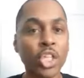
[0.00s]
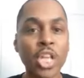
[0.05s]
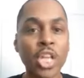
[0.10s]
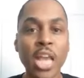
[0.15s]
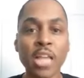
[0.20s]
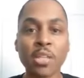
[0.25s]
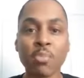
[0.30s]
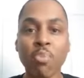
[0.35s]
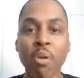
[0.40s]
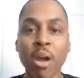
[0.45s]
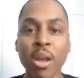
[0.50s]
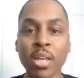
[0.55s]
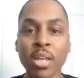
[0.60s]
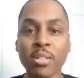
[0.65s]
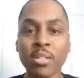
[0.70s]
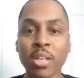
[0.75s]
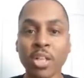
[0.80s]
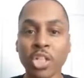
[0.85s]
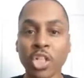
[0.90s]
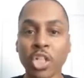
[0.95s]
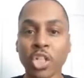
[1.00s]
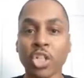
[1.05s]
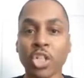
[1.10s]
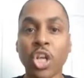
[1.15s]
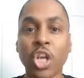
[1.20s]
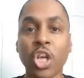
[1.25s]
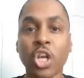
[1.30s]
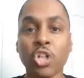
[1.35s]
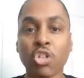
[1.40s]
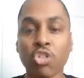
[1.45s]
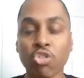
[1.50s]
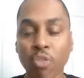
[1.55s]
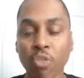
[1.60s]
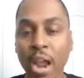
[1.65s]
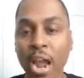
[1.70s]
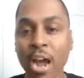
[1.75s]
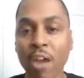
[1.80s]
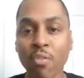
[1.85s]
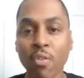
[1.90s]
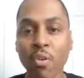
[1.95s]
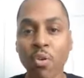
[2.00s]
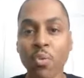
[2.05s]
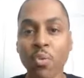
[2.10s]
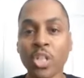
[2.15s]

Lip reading: She has products such as travel,